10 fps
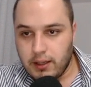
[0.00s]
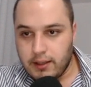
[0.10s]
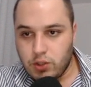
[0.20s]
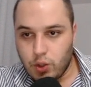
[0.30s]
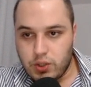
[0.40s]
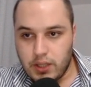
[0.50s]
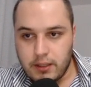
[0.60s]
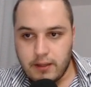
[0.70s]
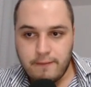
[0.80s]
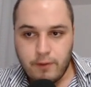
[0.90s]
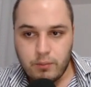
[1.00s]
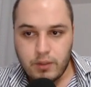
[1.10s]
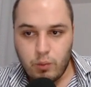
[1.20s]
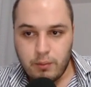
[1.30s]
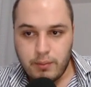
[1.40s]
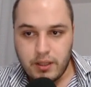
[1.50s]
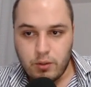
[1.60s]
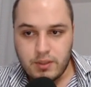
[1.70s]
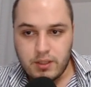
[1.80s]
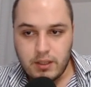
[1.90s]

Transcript: So starting from the 1-bedrooms,